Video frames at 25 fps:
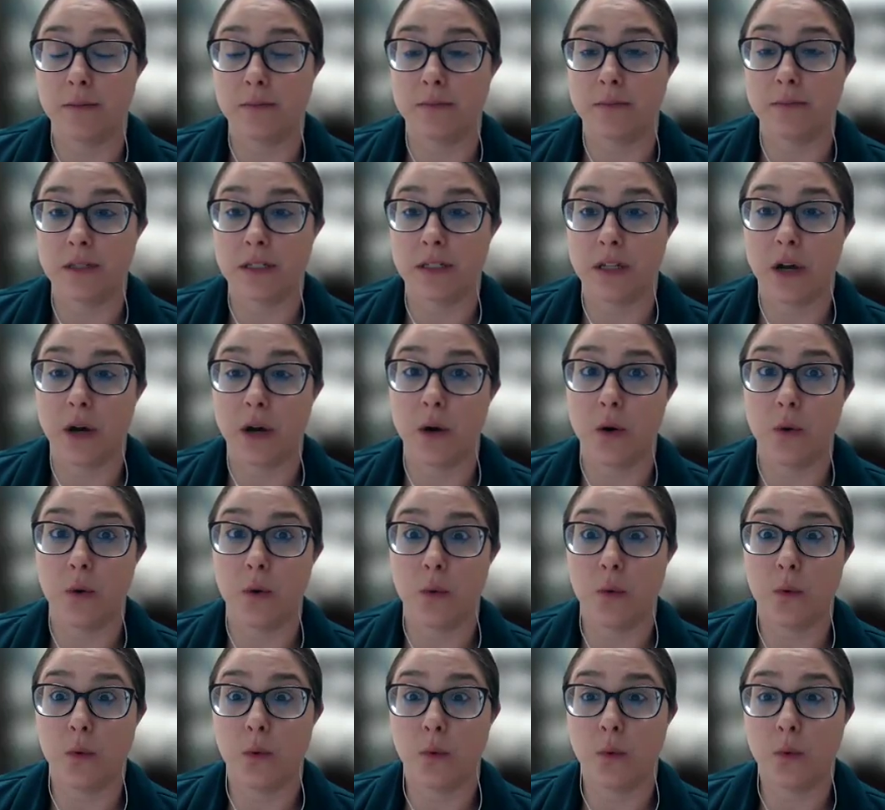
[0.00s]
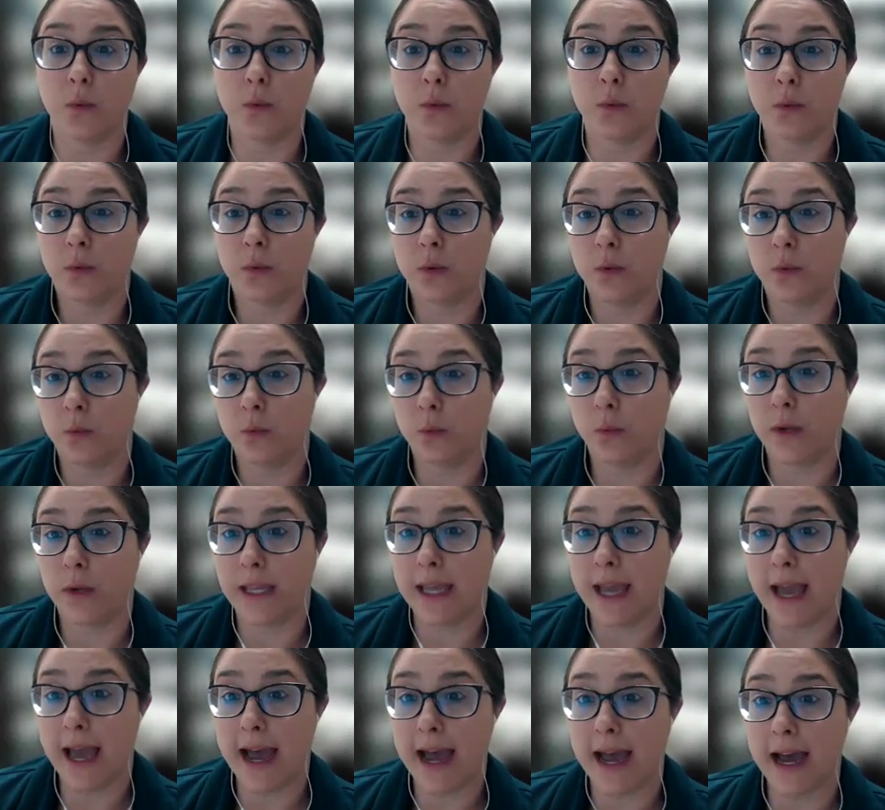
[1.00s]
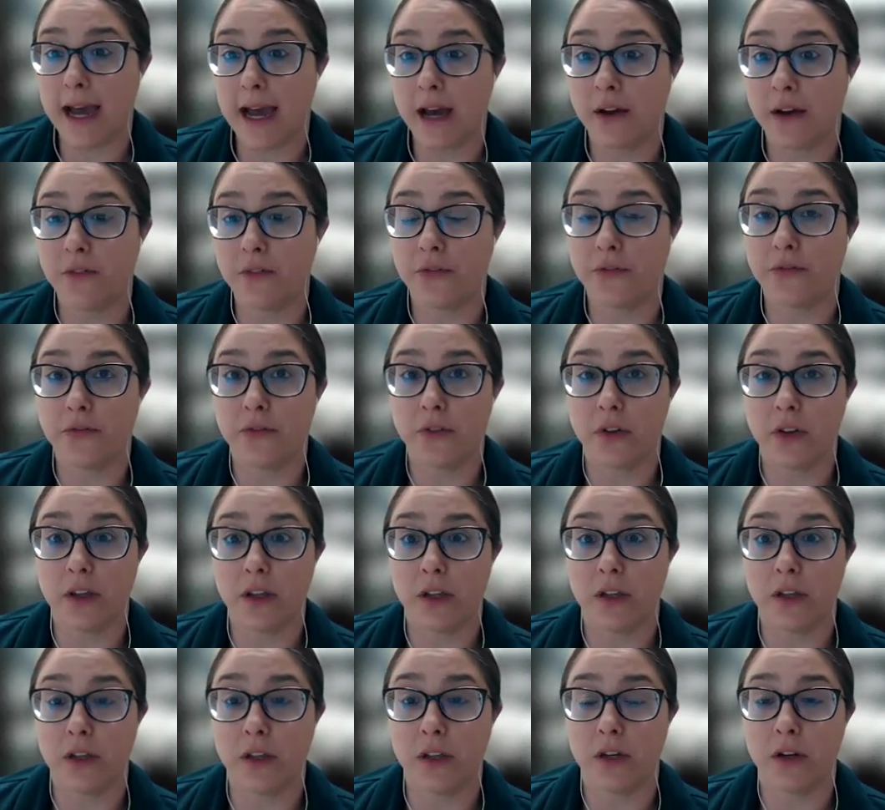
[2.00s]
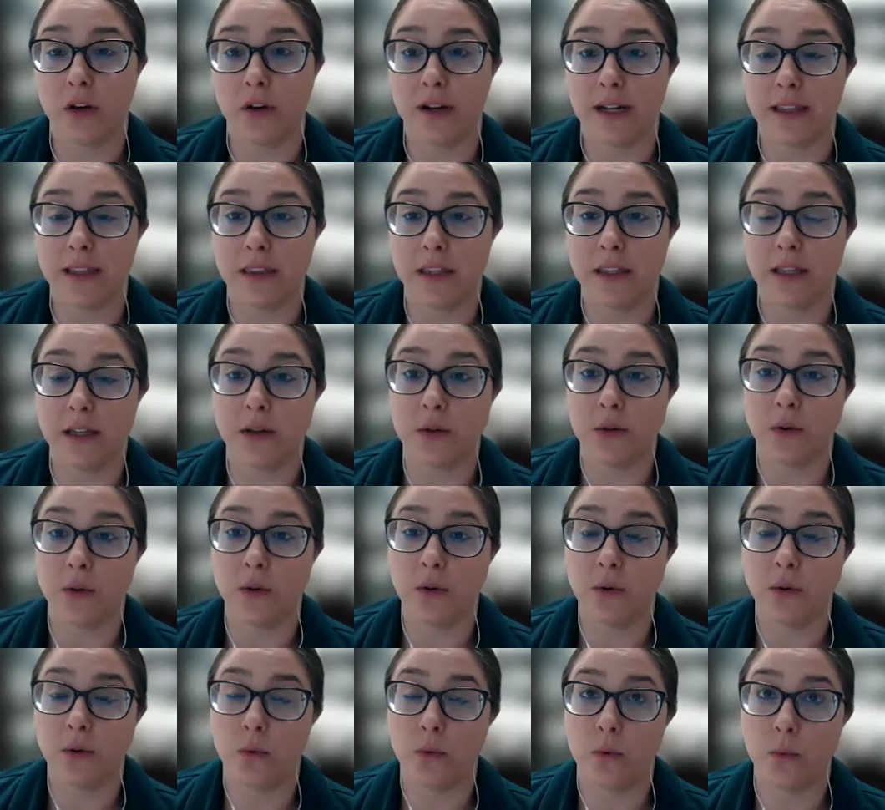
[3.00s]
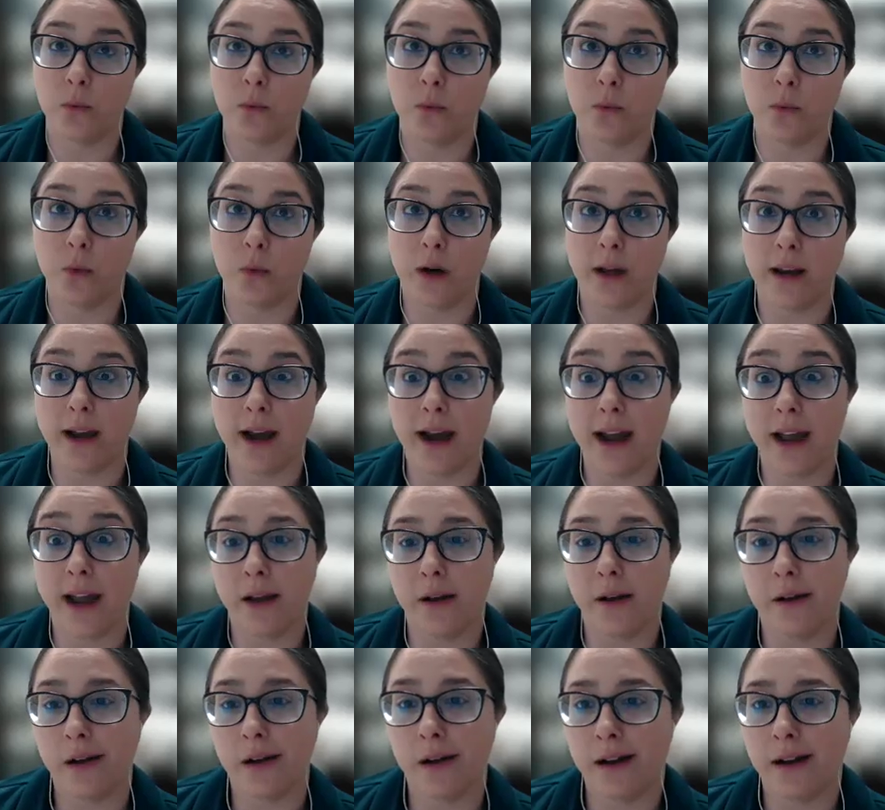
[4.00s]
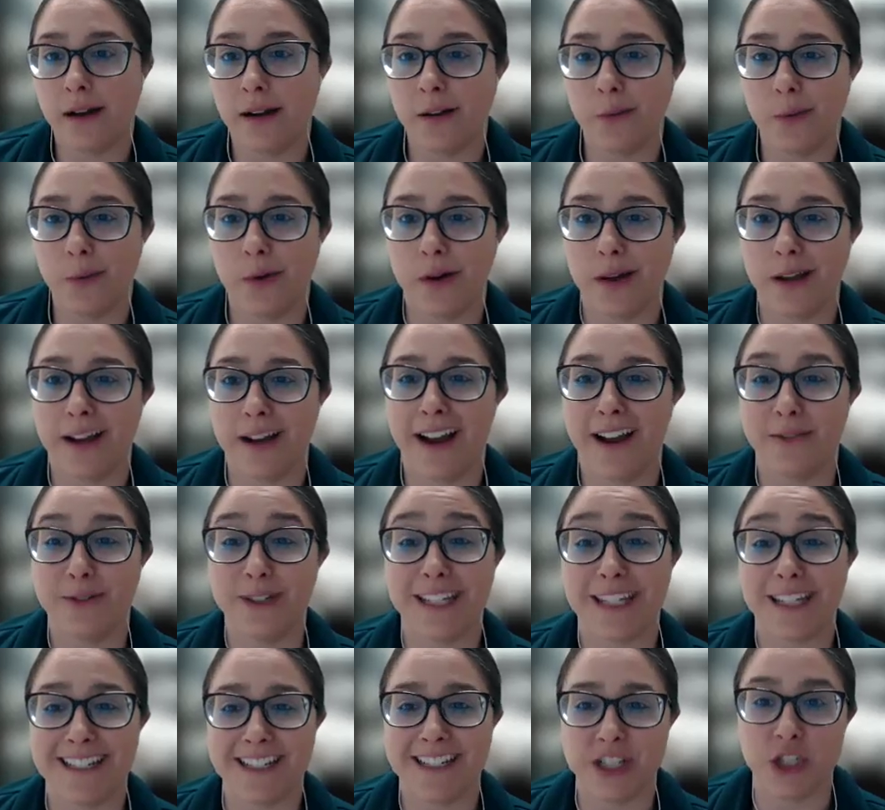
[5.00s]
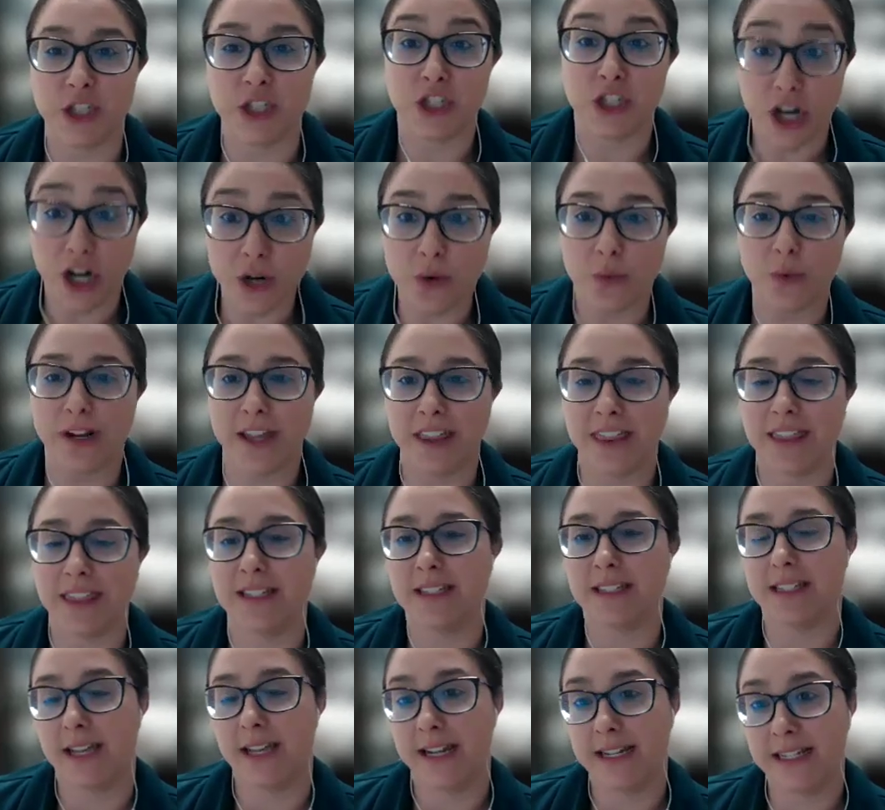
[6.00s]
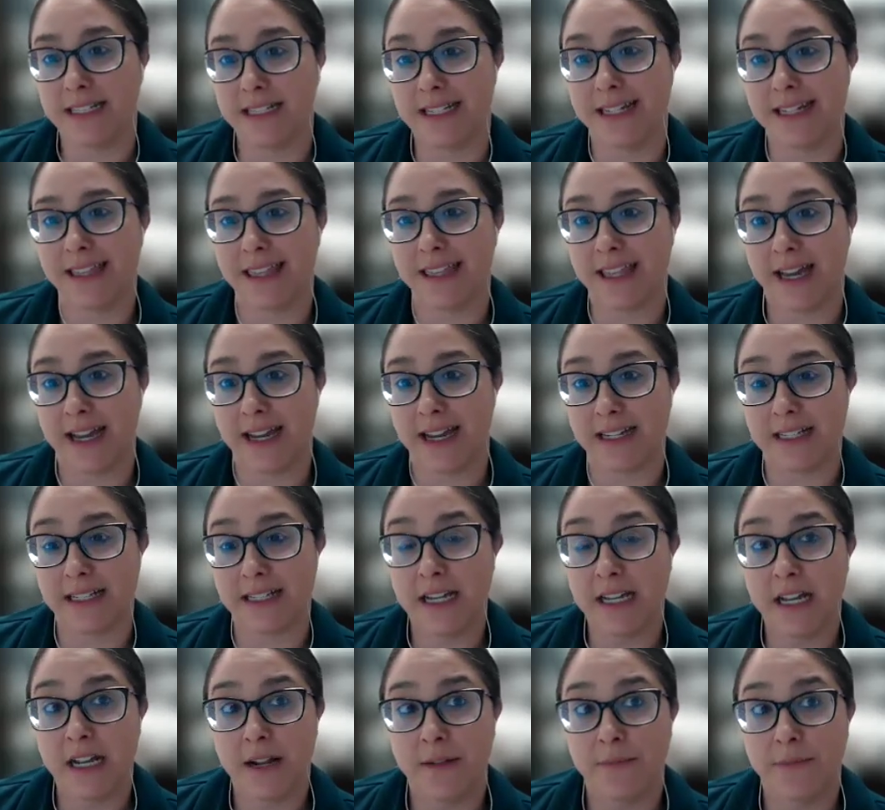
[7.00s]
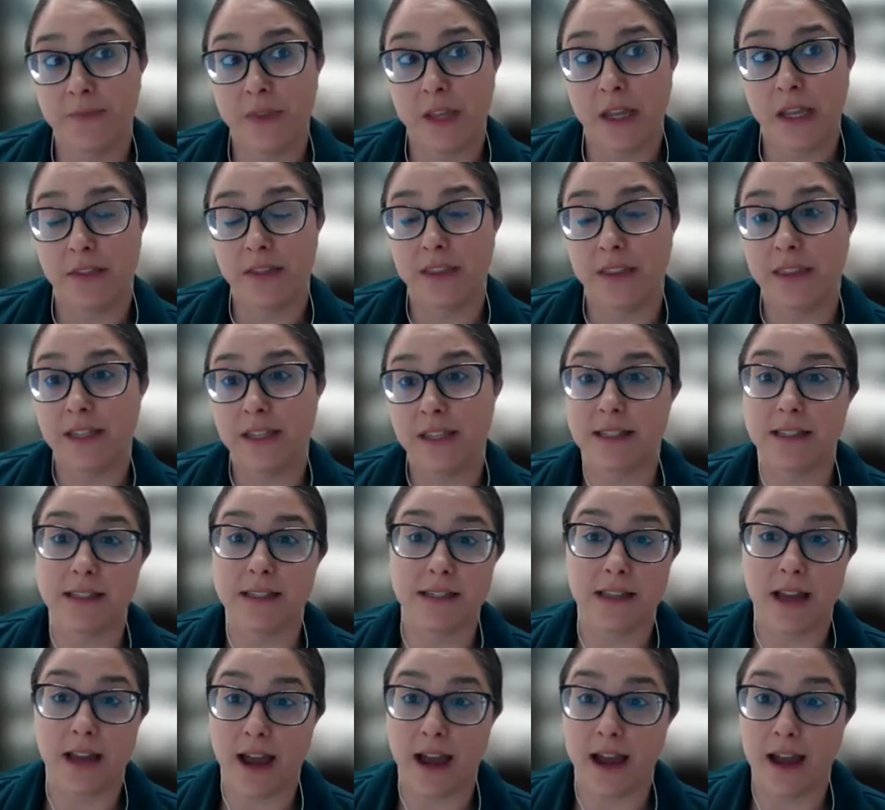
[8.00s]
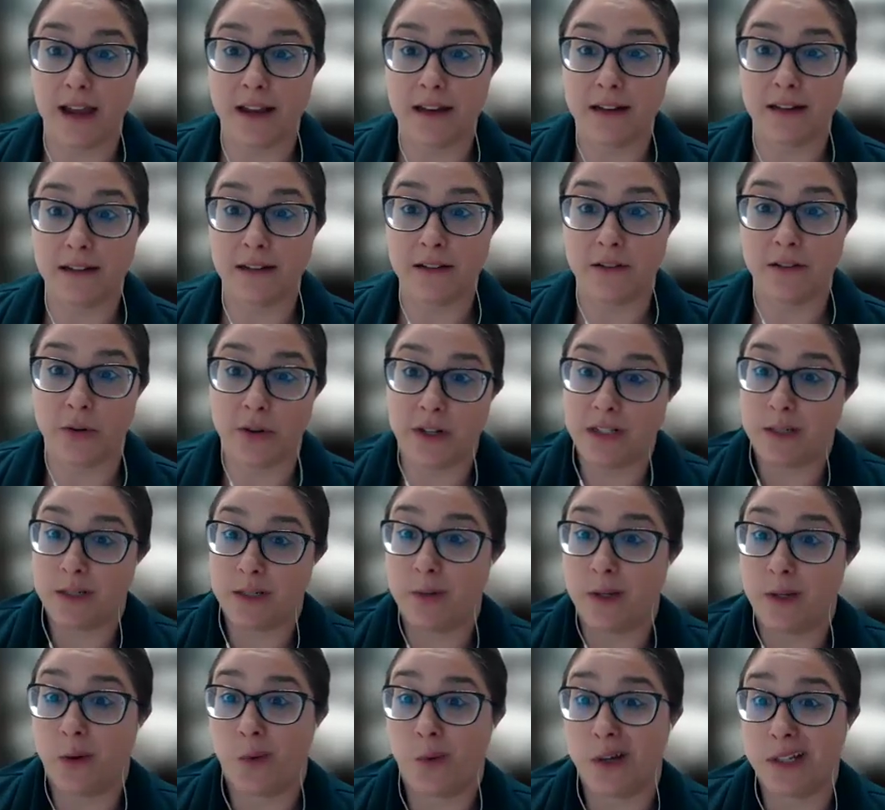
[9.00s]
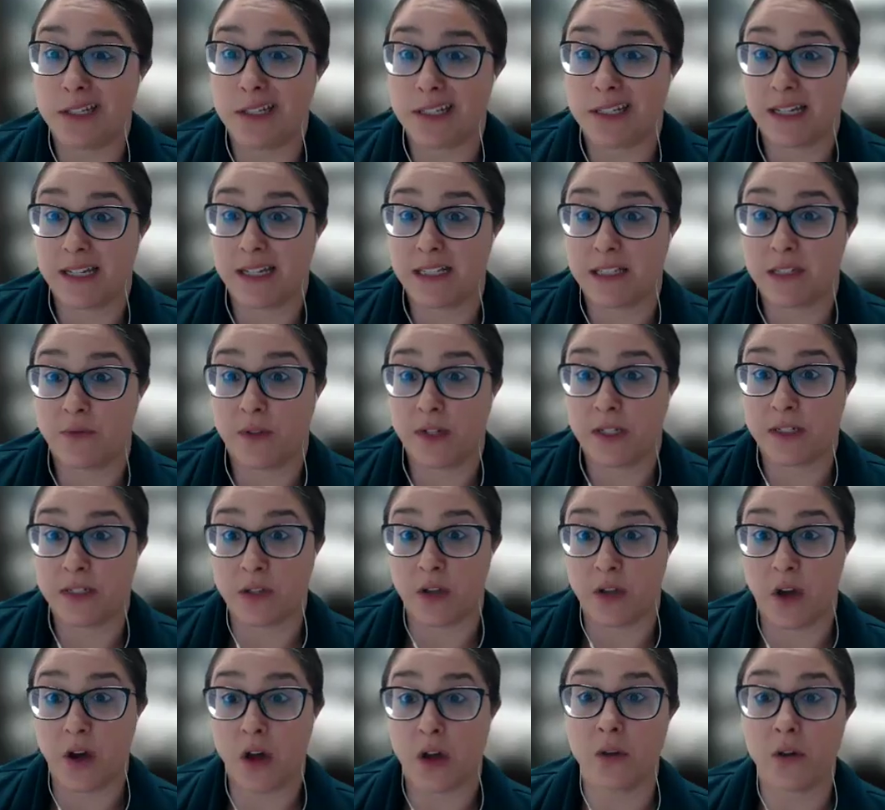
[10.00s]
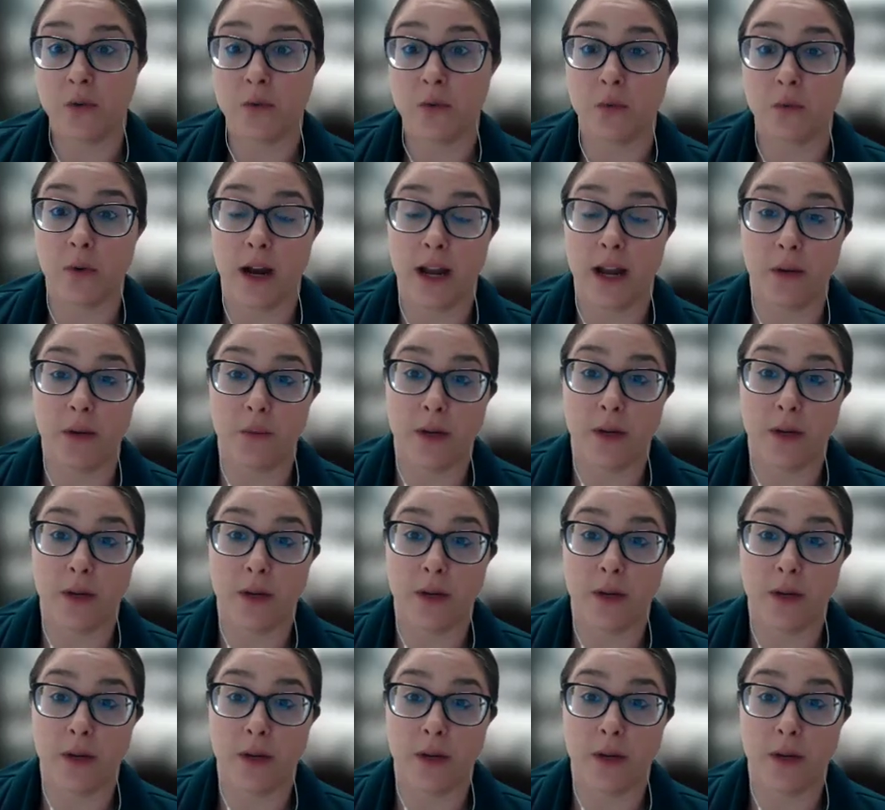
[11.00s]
So we have, I think what I would like to start with is the idea that this is not going to be a one size fits all, right?